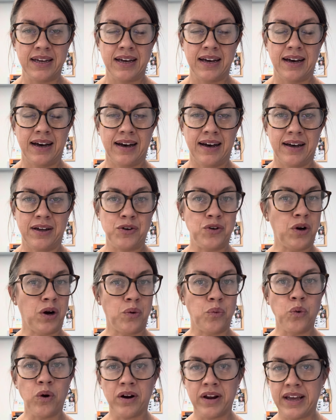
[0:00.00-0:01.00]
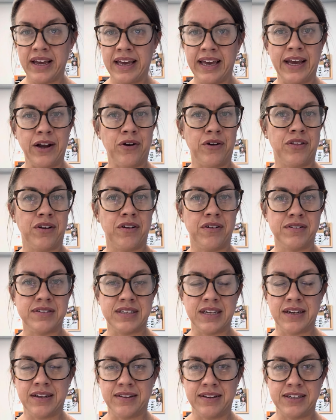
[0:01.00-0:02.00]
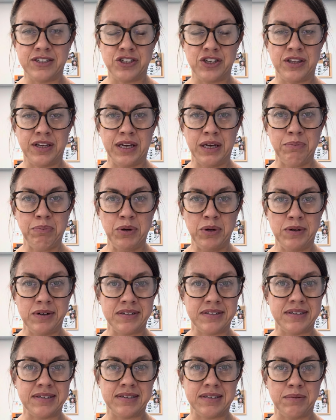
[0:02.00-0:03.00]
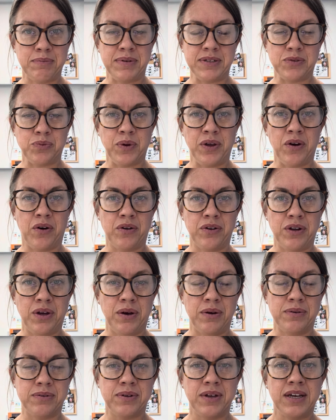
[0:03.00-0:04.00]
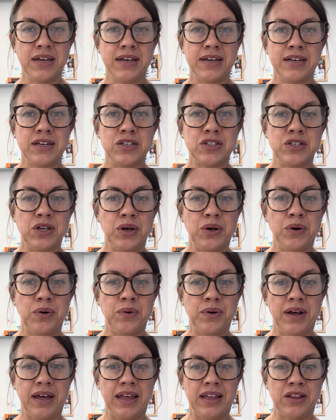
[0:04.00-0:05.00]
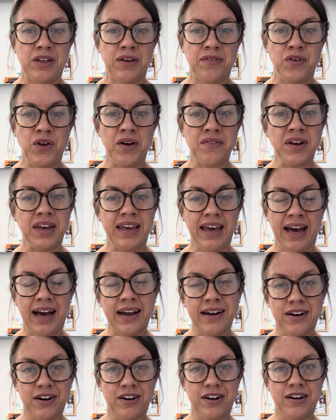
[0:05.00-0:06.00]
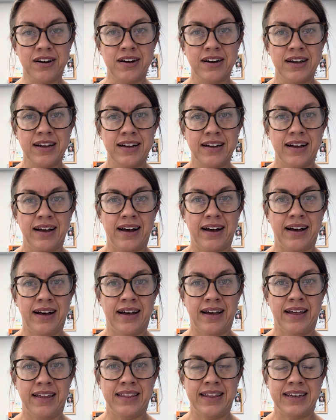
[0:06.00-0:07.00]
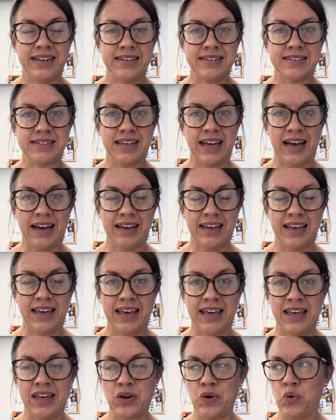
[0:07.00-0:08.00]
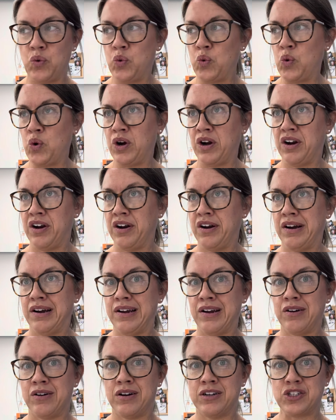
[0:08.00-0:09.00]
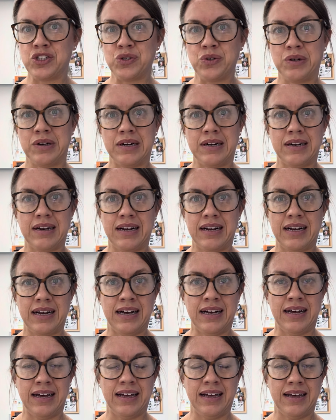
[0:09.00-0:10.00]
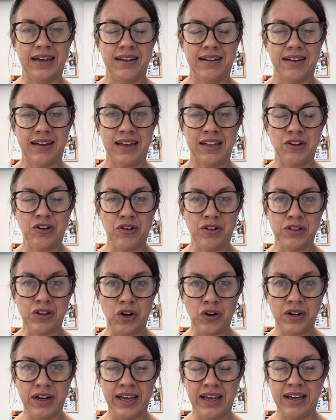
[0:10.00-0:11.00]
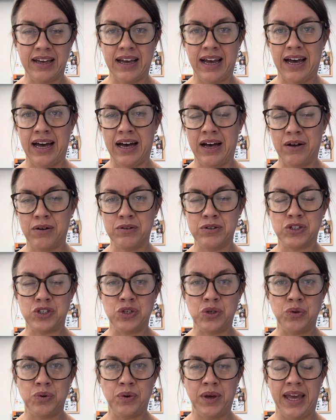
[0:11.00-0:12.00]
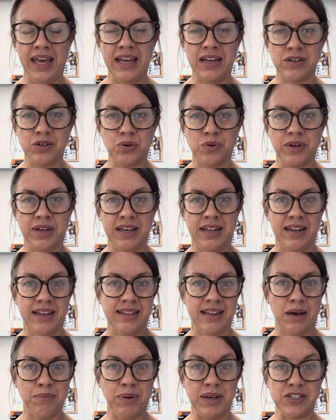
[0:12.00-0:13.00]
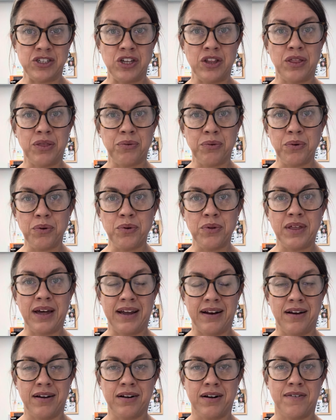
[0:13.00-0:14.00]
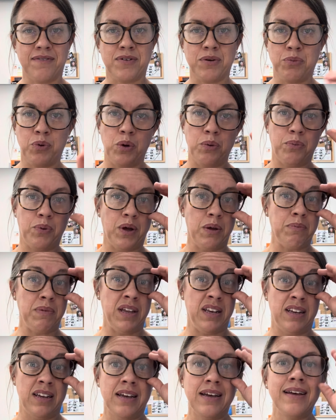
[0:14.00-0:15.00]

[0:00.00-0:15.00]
not working, or there's a glitch in the computer system, as we all know. So if you have a gagger that is gagging, or you're not sure and you're learning how to handle getting that patient through that uncomfortable appointment